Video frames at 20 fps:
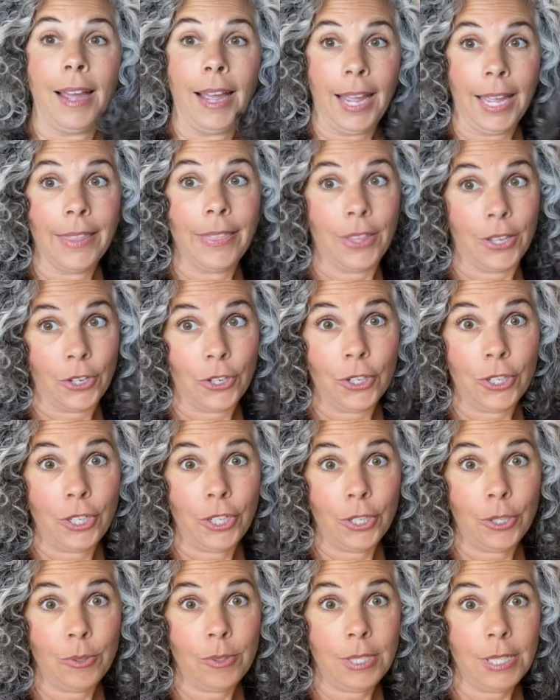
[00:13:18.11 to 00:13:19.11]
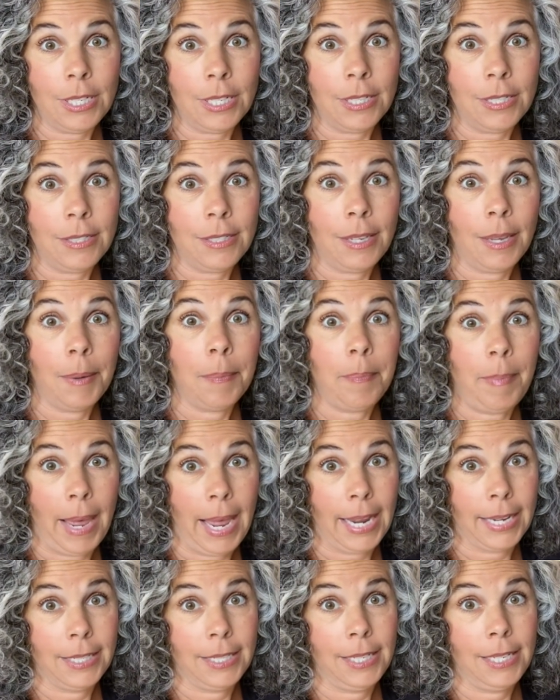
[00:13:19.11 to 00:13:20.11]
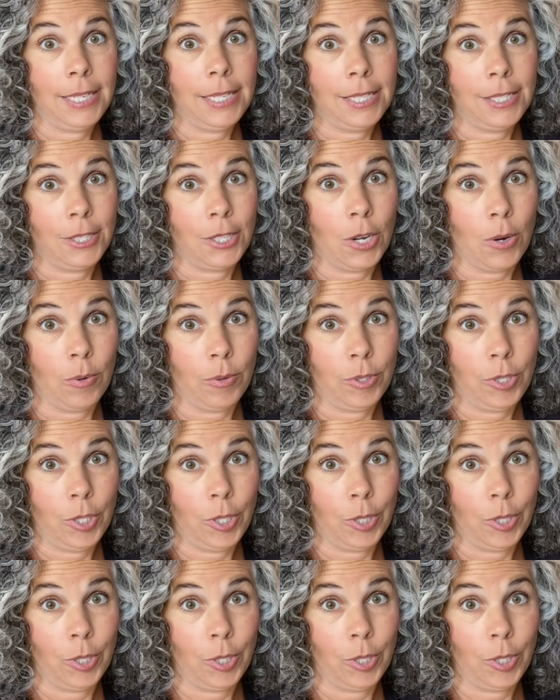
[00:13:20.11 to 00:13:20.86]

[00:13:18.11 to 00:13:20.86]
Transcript: And the good news is, Maxie is going to